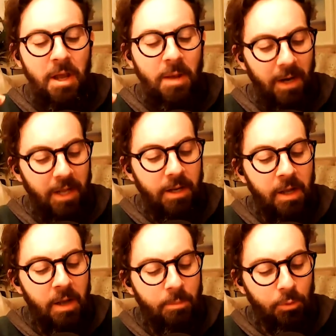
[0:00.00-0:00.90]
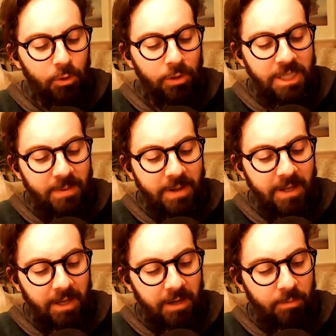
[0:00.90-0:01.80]
But like broadly
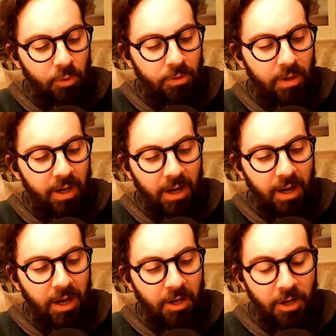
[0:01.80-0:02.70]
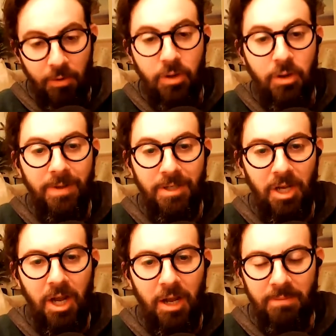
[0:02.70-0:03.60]
speaking, in more human
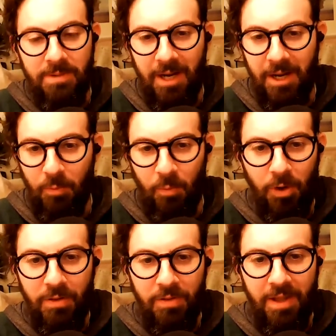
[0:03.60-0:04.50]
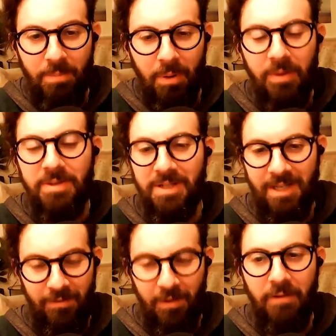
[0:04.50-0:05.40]
terms, like what are the
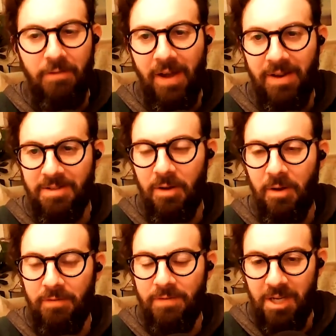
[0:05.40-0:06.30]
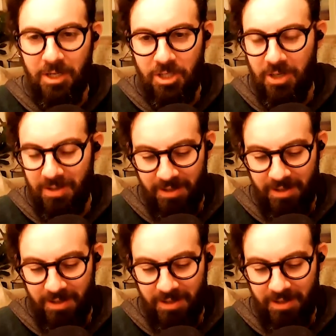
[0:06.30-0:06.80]
positive effects of such,